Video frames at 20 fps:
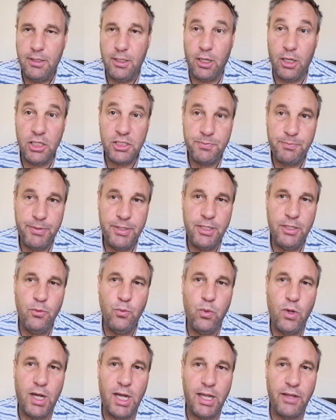The husband
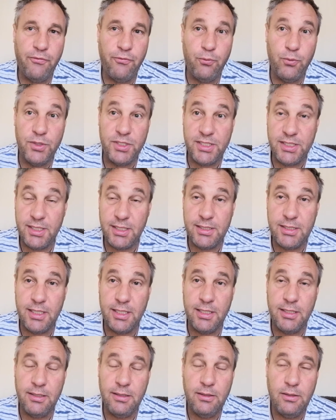and wife were
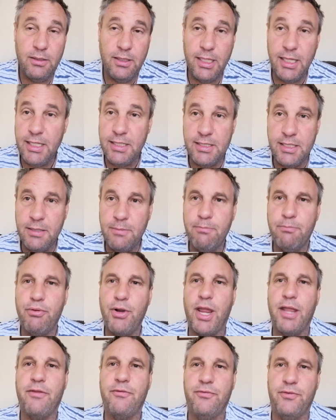sitting eating
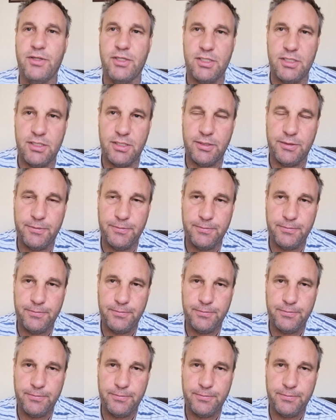breakfast,